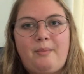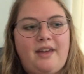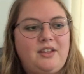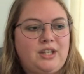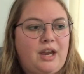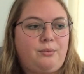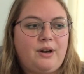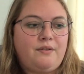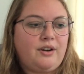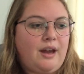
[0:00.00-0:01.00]
by this like
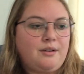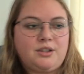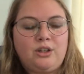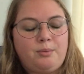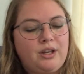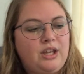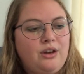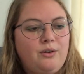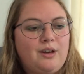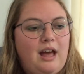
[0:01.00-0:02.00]
river that was super
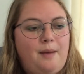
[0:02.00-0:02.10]
cute.